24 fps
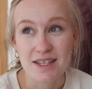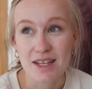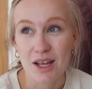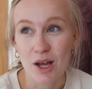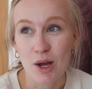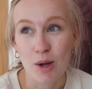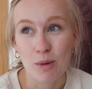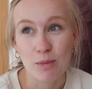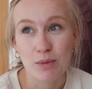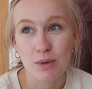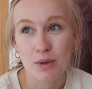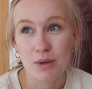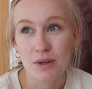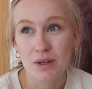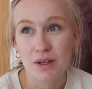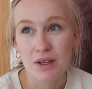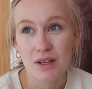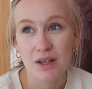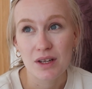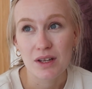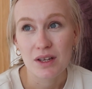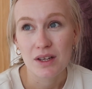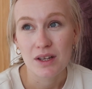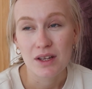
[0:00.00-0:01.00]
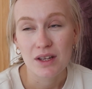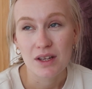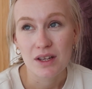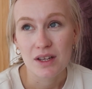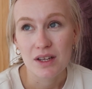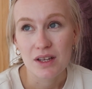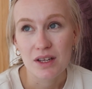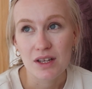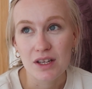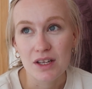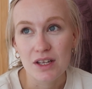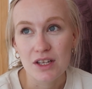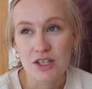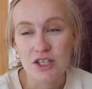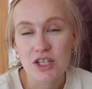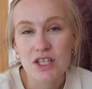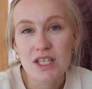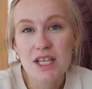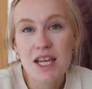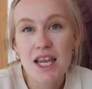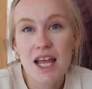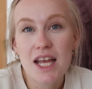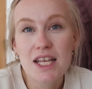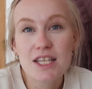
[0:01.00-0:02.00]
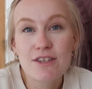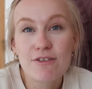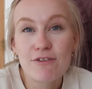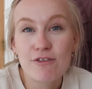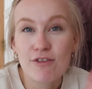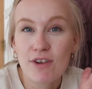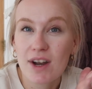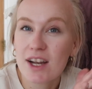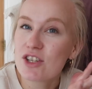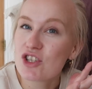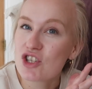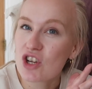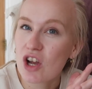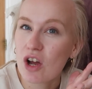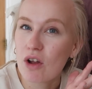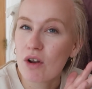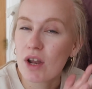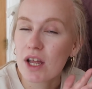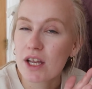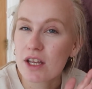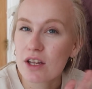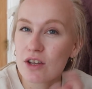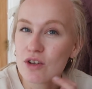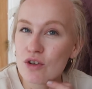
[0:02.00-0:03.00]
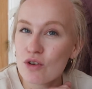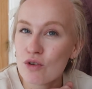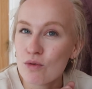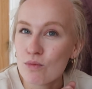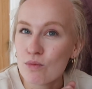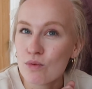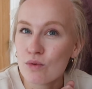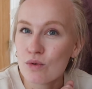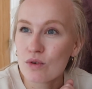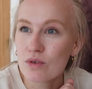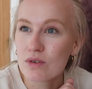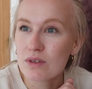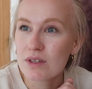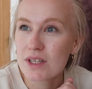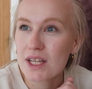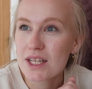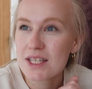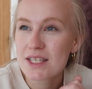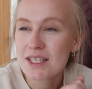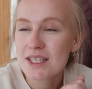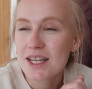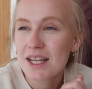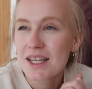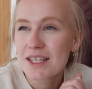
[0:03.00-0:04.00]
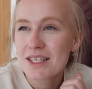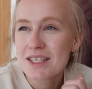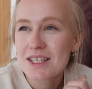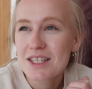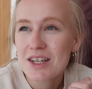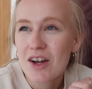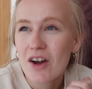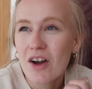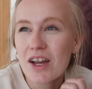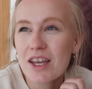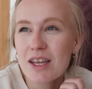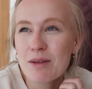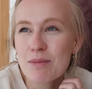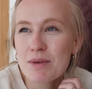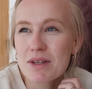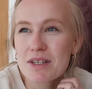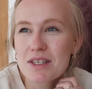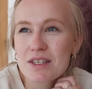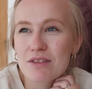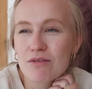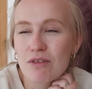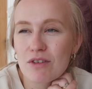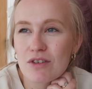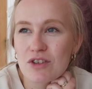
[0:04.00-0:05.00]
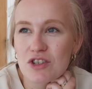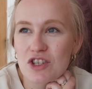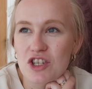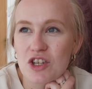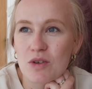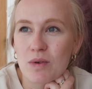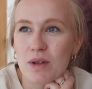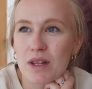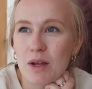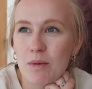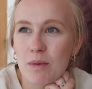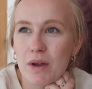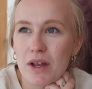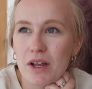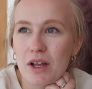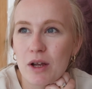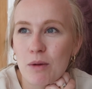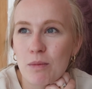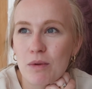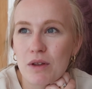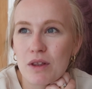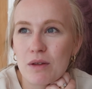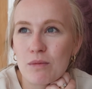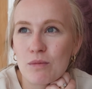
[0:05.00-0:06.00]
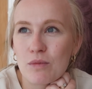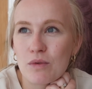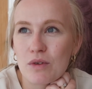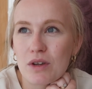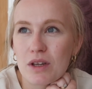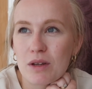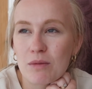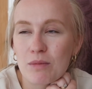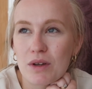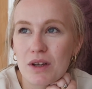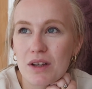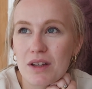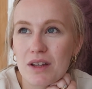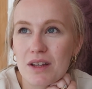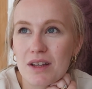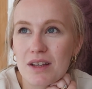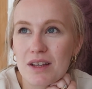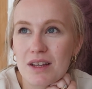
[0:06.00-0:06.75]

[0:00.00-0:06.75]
up. Just less fragile like a newborn. They're still a tiny bit scrunchy when they wake up in the morning, but